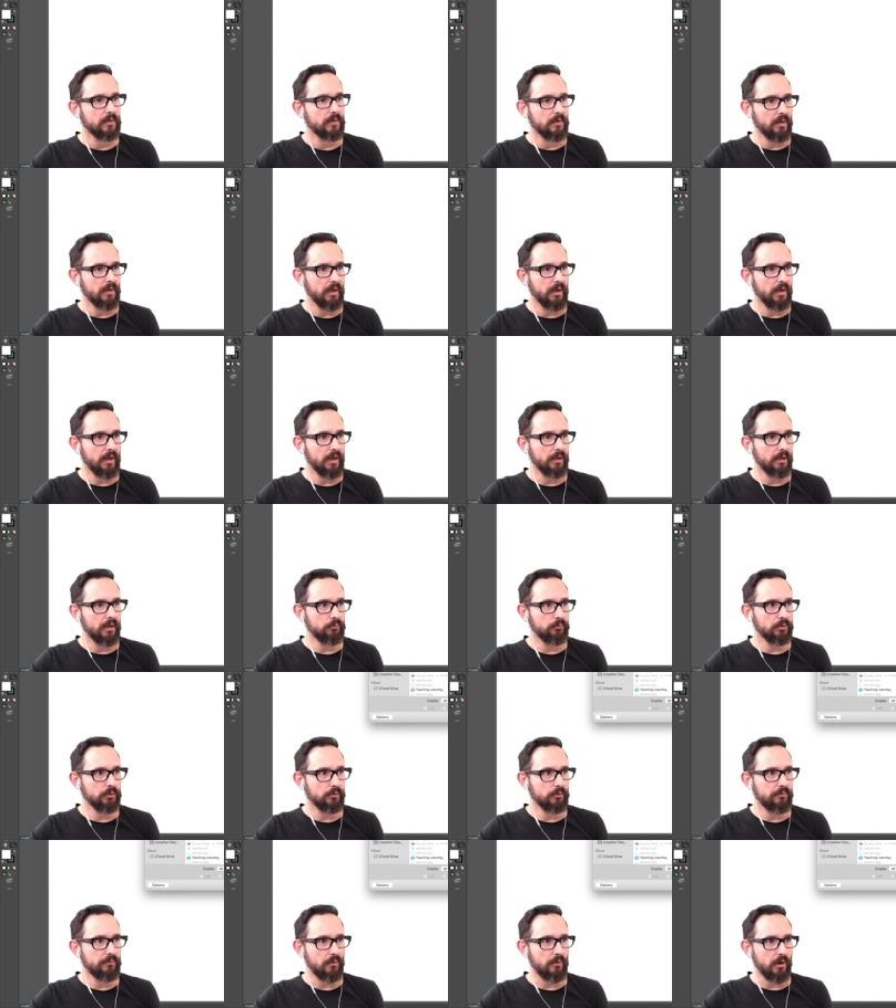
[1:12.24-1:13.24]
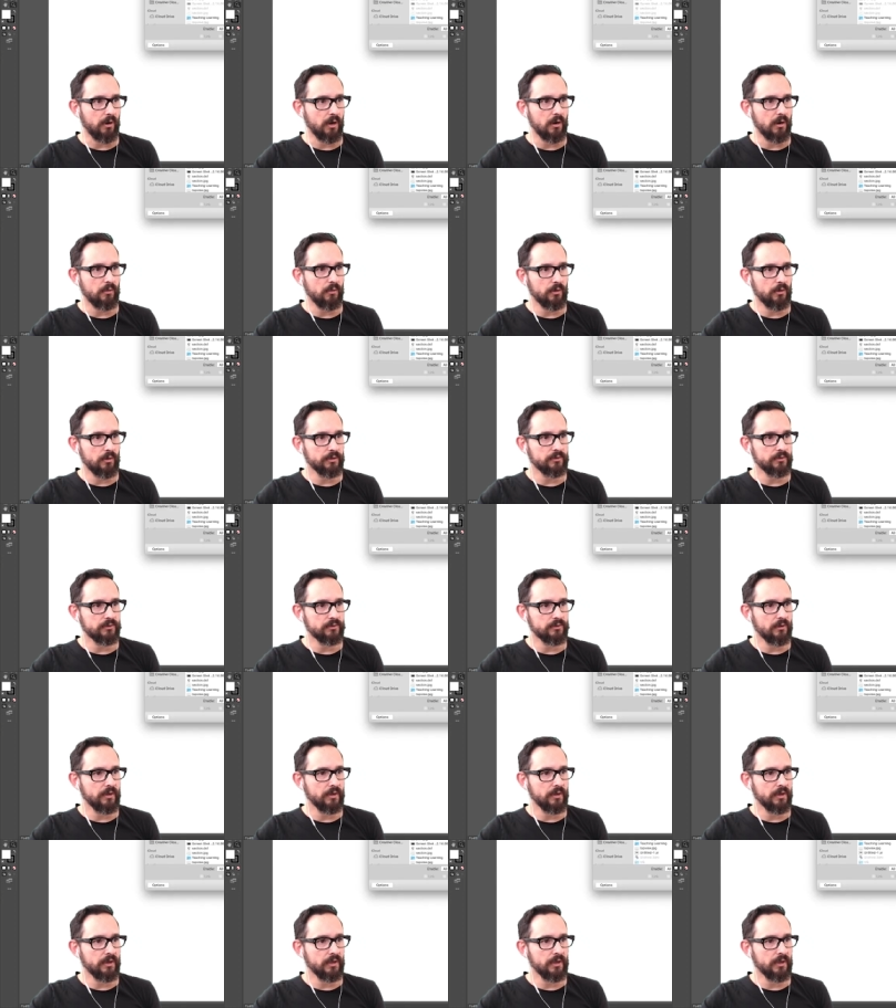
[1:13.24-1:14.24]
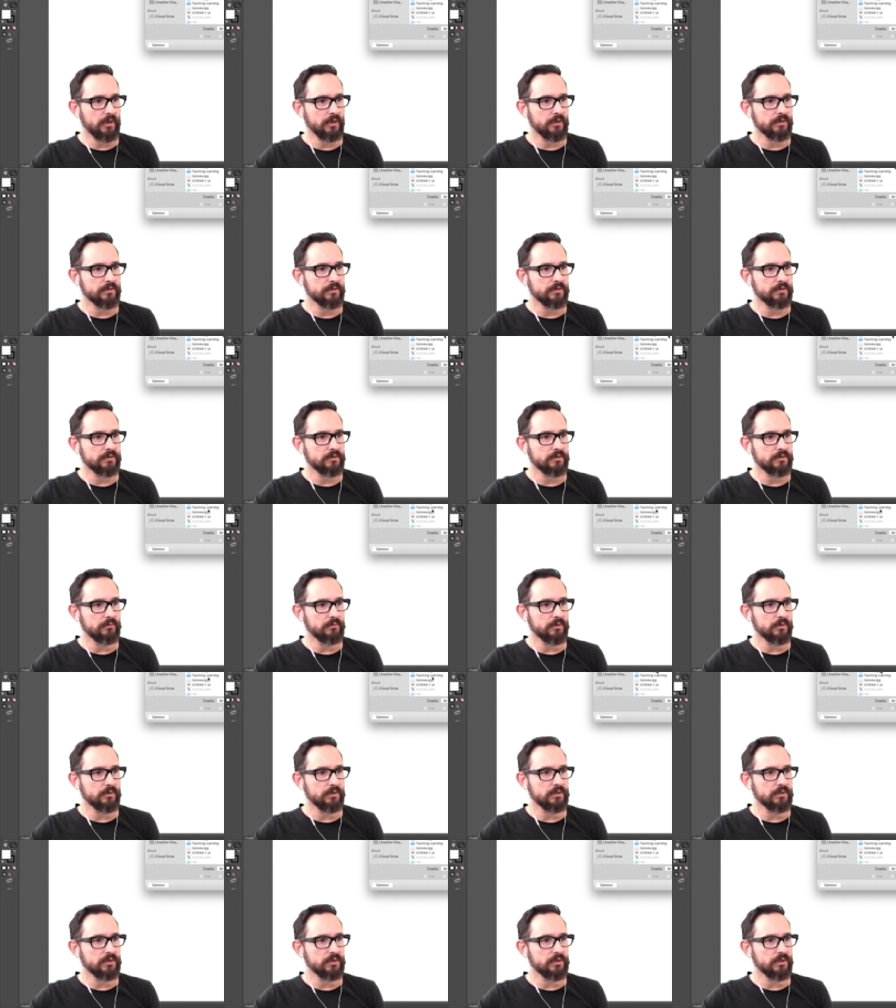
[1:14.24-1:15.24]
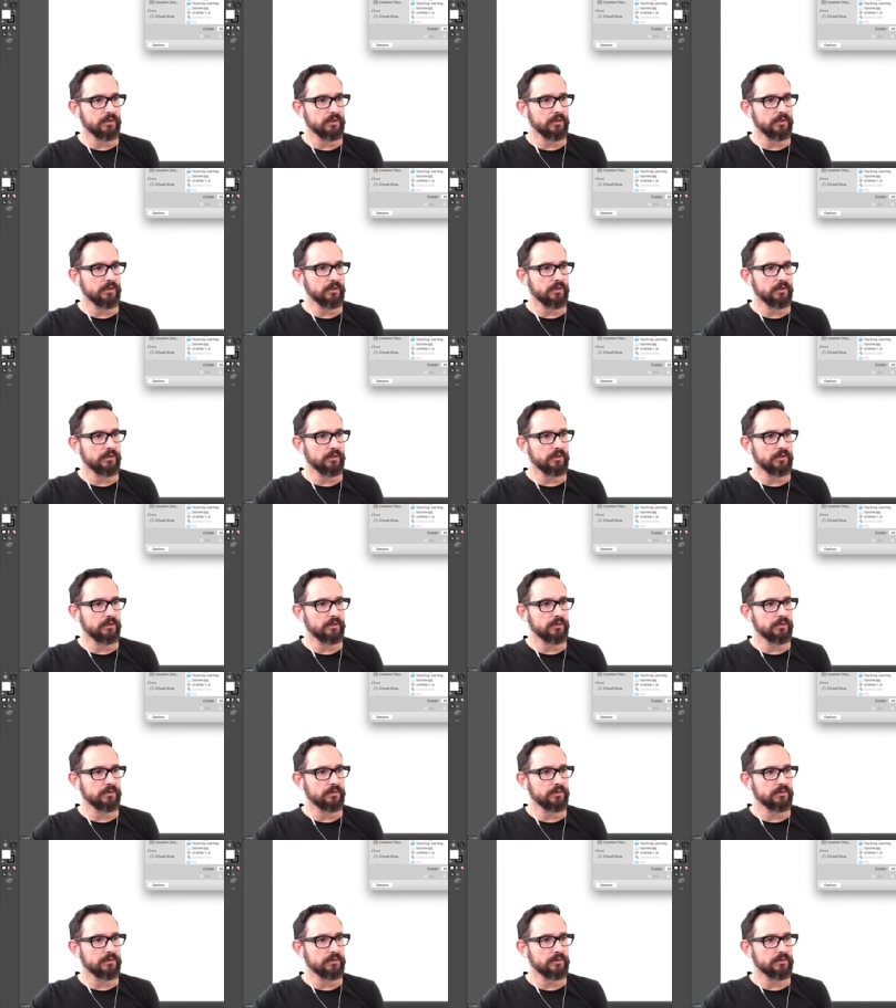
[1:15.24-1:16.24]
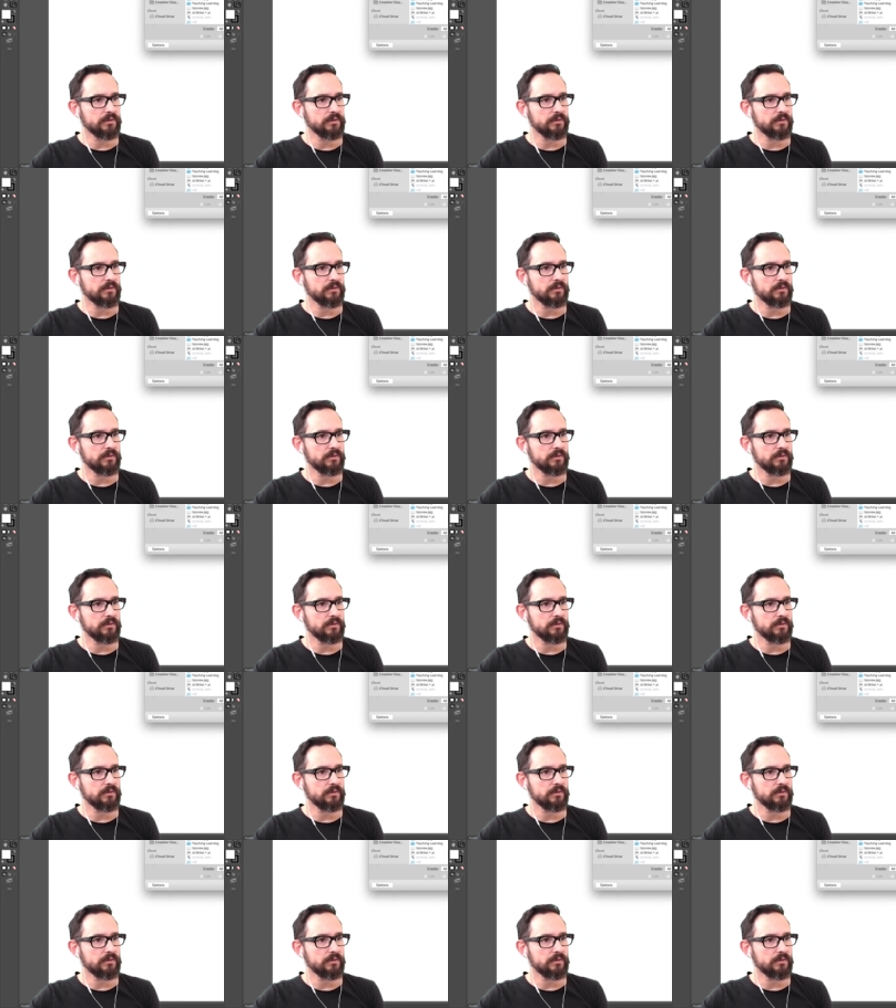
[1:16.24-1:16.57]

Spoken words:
and we look for our ortho drawings, which is